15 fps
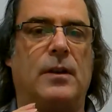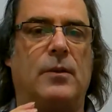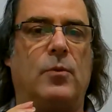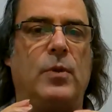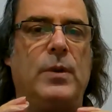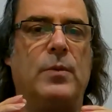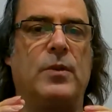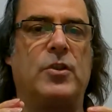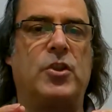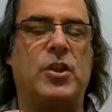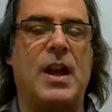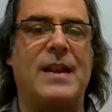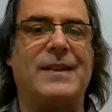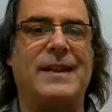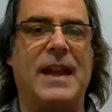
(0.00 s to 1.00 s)
we were
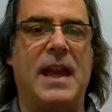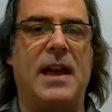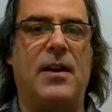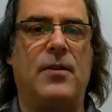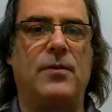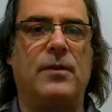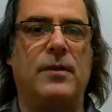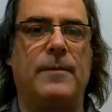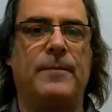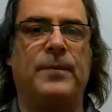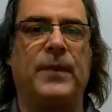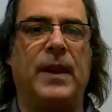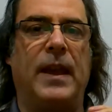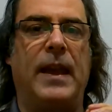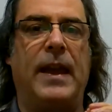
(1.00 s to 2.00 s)
shut down
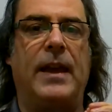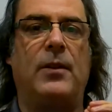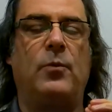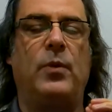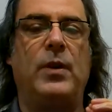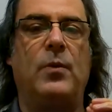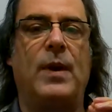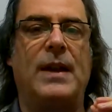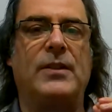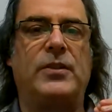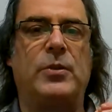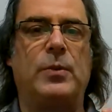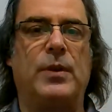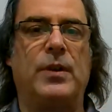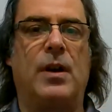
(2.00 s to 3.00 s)
and we went
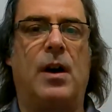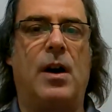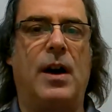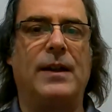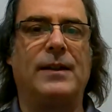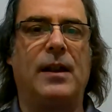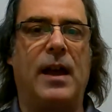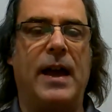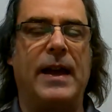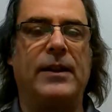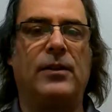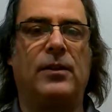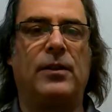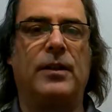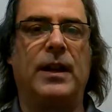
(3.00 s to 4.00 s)
to an online
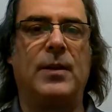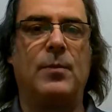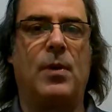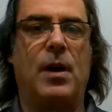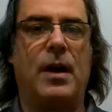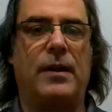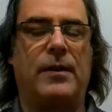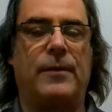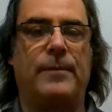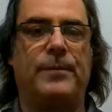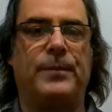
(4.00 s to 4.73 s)
learning model.